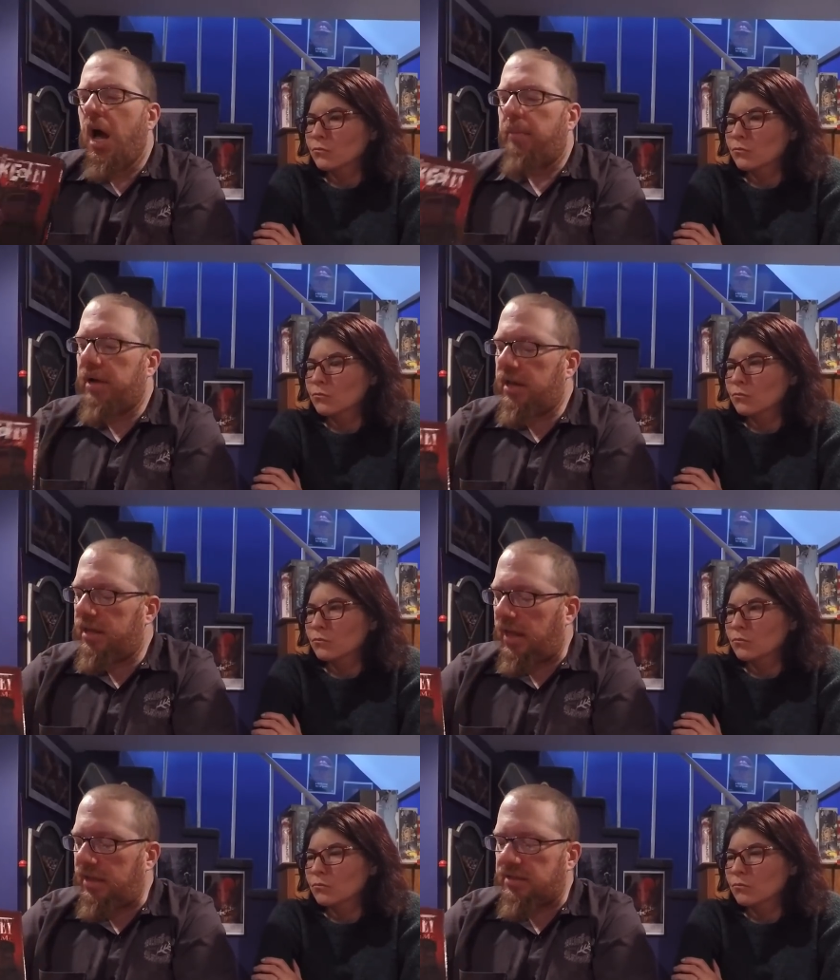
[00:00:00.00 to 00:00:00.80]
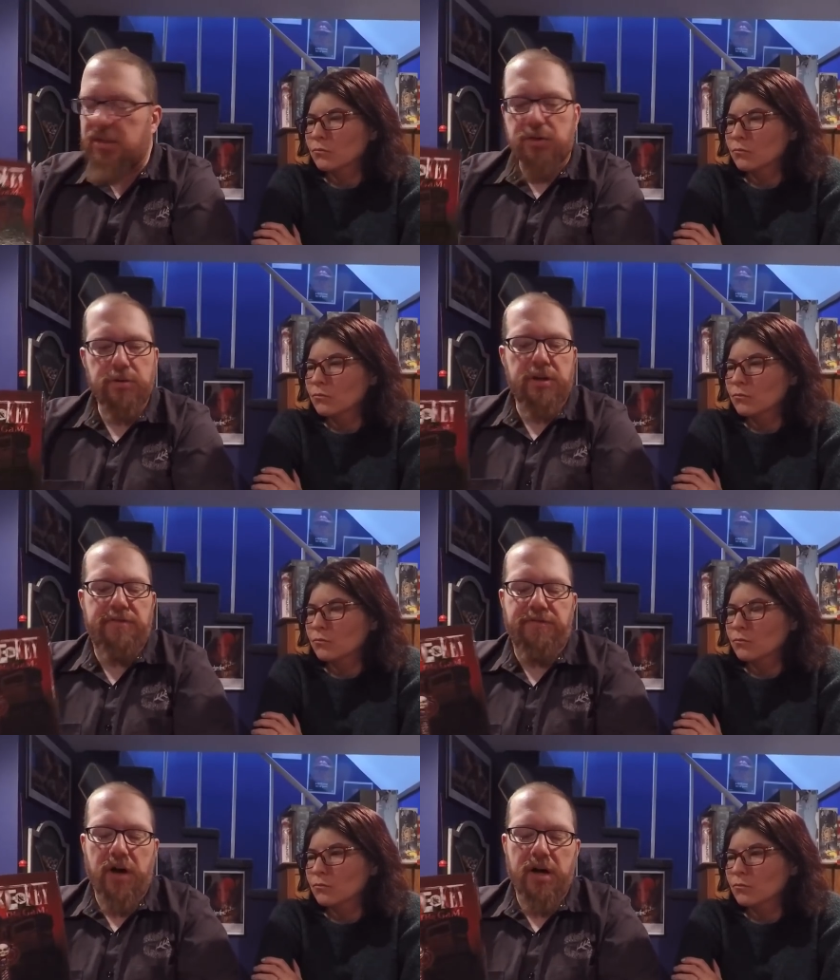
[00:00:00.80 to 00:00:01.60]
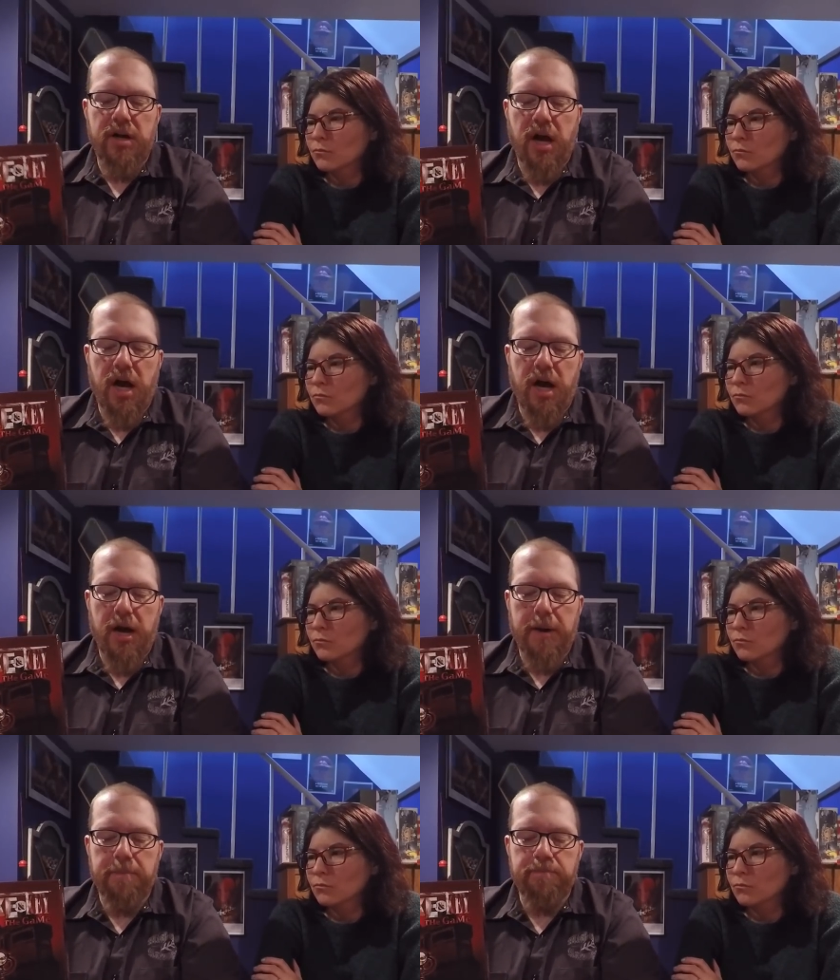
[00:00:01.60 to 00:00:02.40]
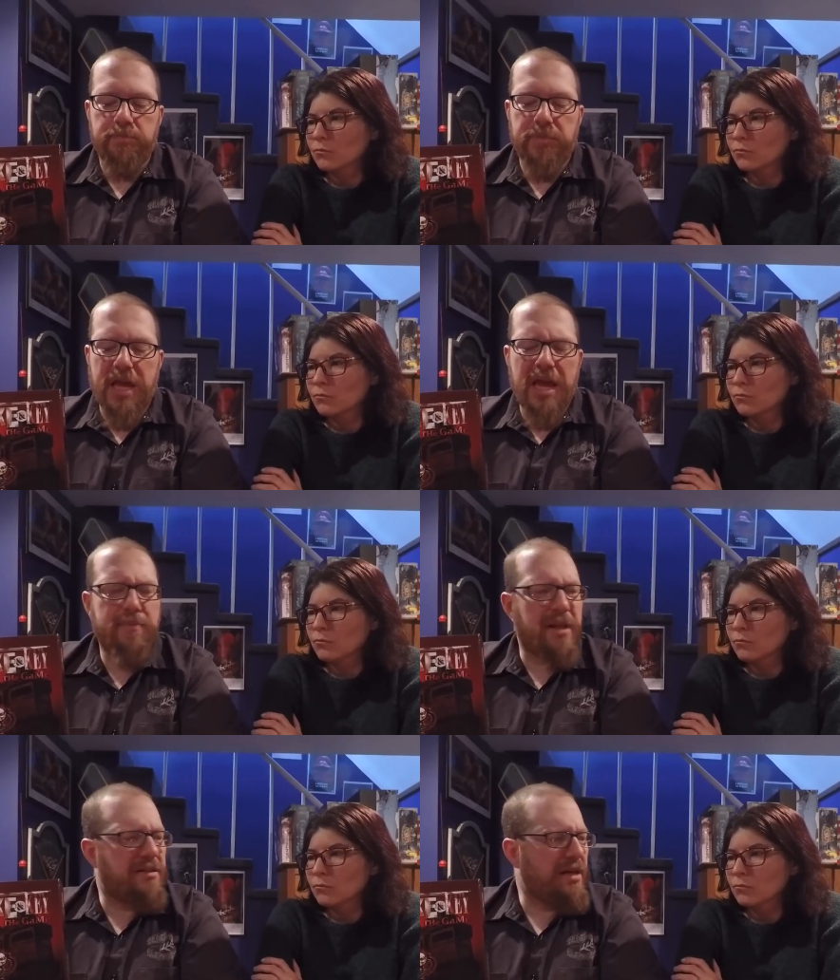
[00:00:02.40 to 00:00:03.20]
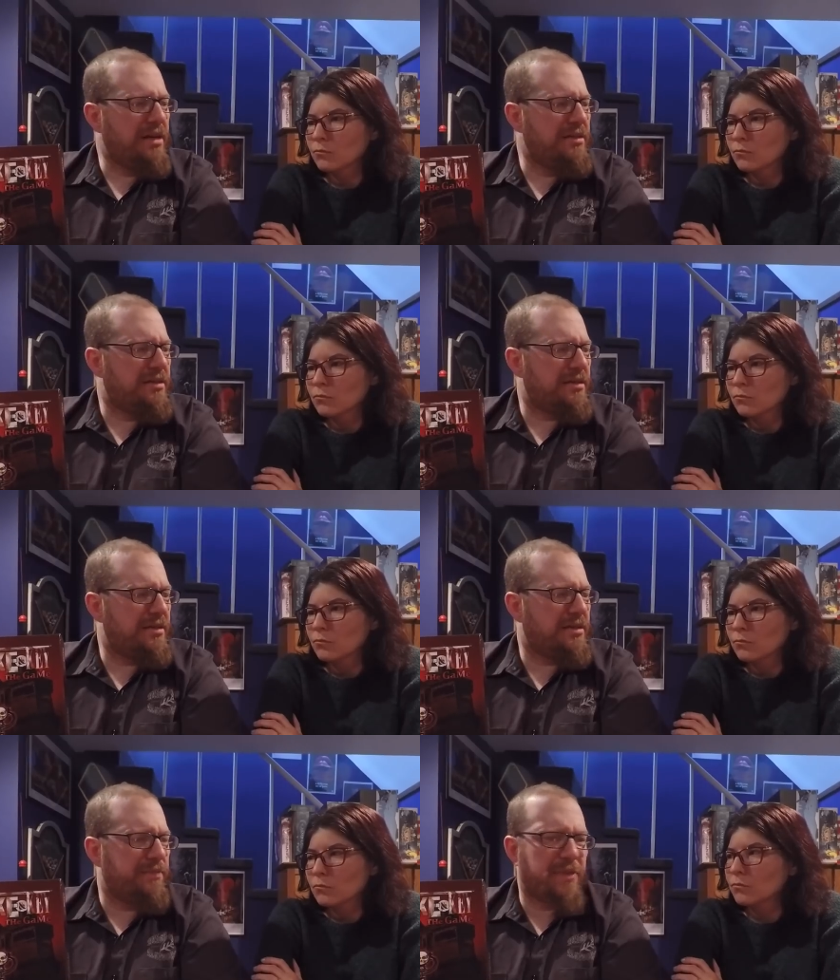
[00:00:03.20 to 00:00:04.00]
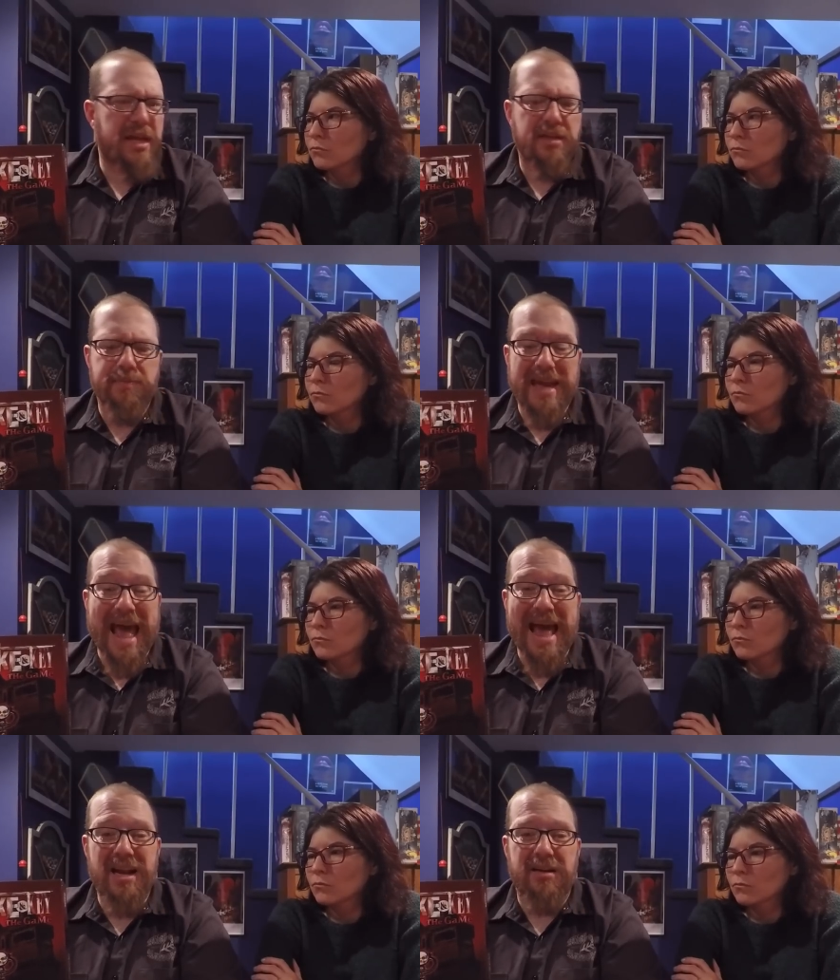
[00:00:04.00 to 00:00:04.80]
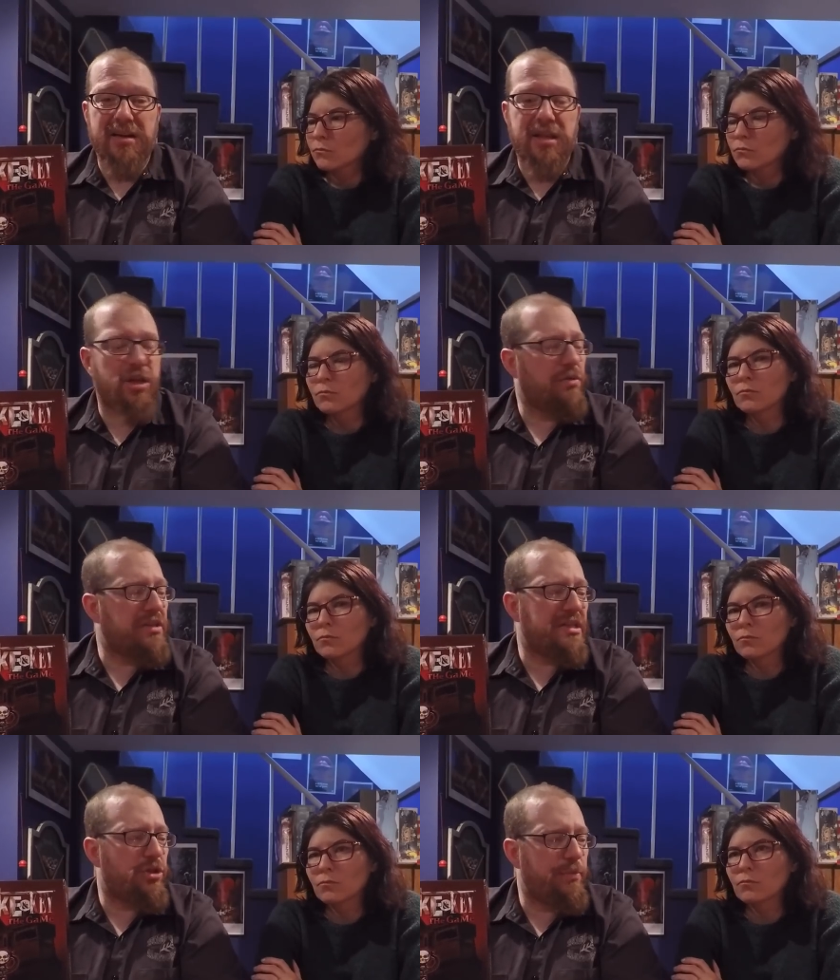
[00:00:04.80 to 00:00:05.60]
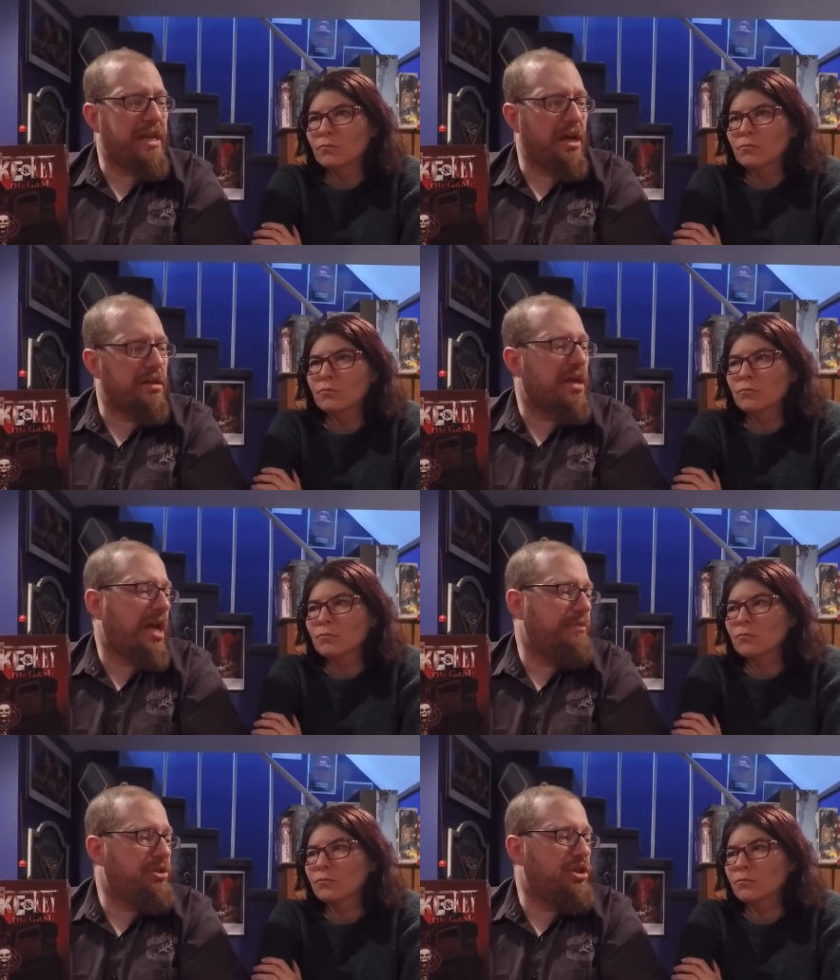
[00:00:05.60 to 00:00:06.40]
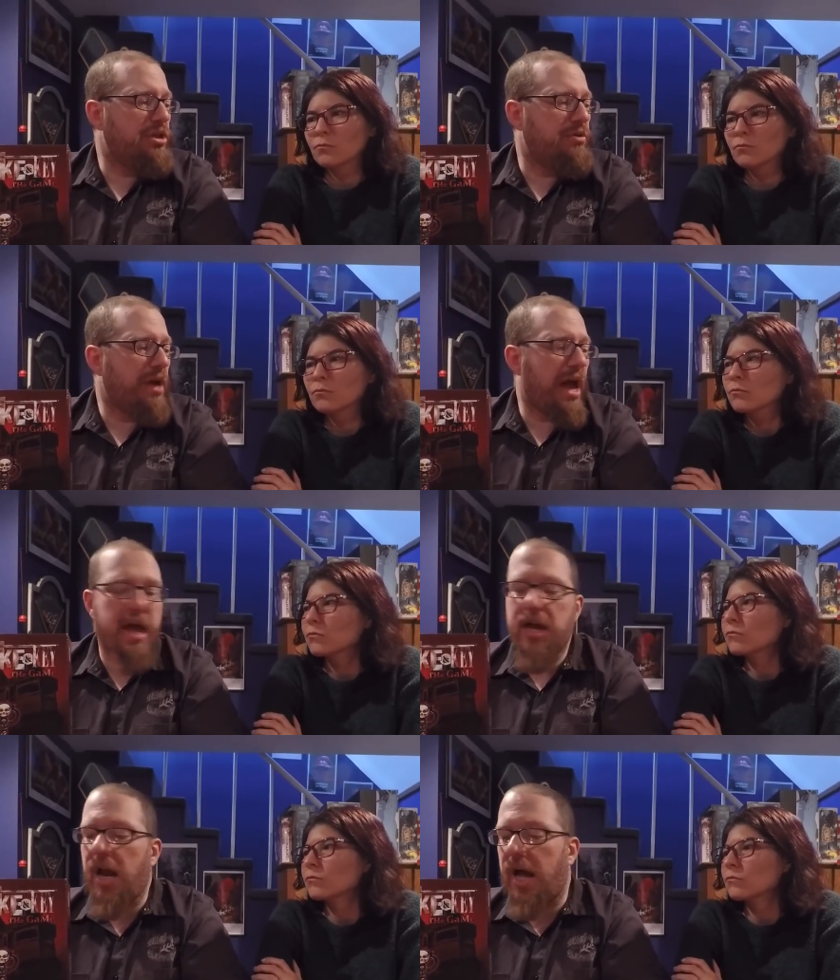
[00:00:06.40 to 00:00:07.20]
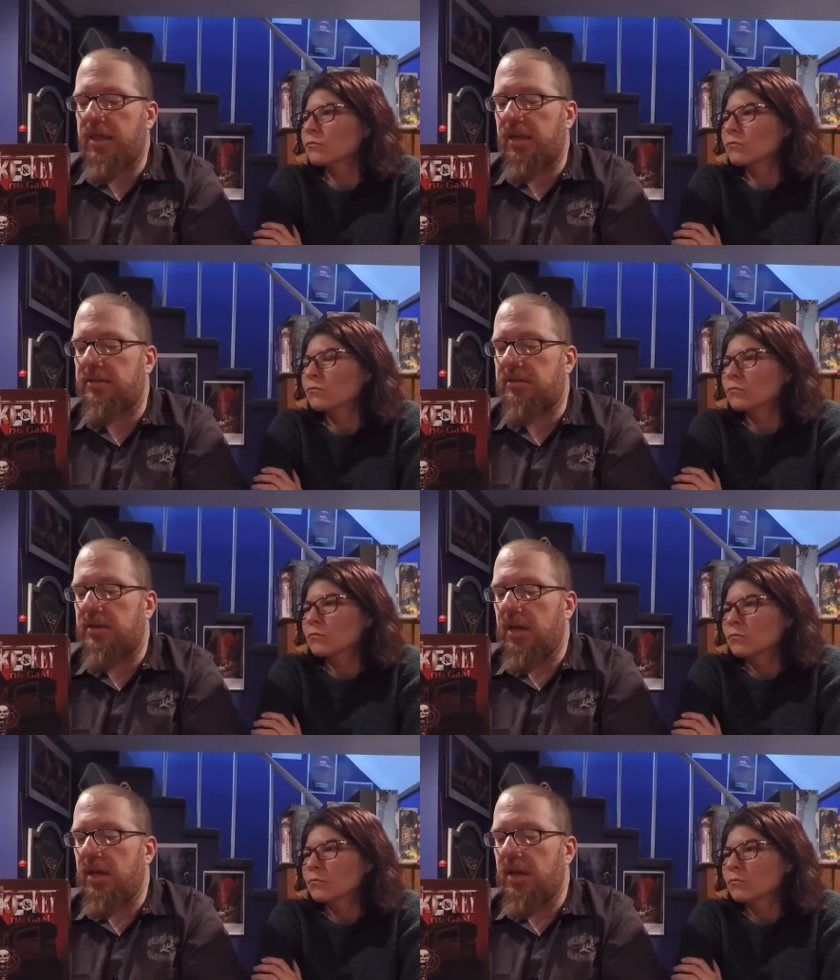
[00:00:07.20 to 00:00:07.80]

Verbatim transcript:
Speaker 1: But th- this is a really fun um, game that does some things mechanically that you don't see too many other games do, and I think it's